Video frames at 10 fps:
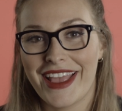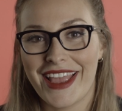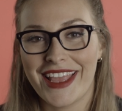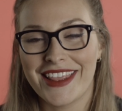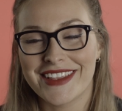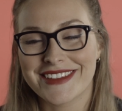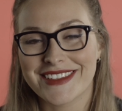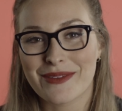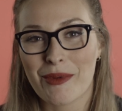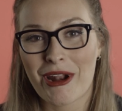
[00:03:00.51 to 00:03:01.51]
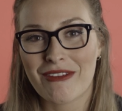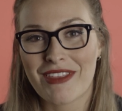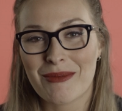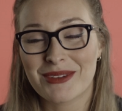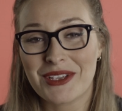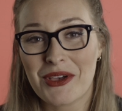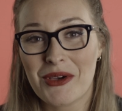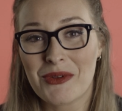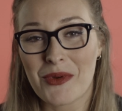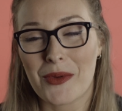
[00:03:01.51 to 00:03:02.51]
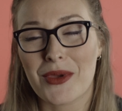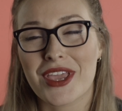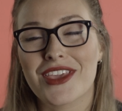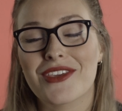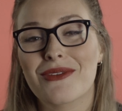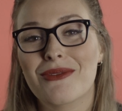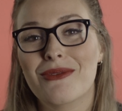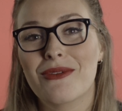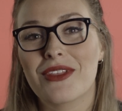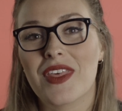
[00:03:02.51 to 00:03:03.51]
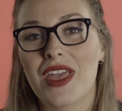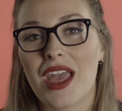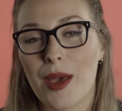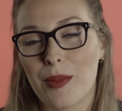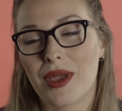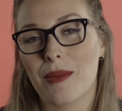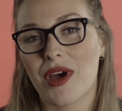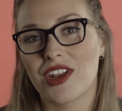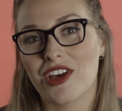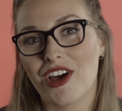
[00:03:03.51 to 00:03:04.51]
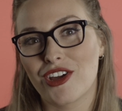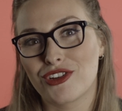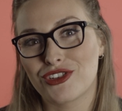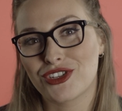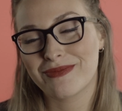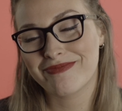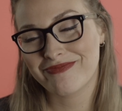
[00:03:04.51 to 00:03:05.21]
And this is the part of the episode where we cue the epic montage.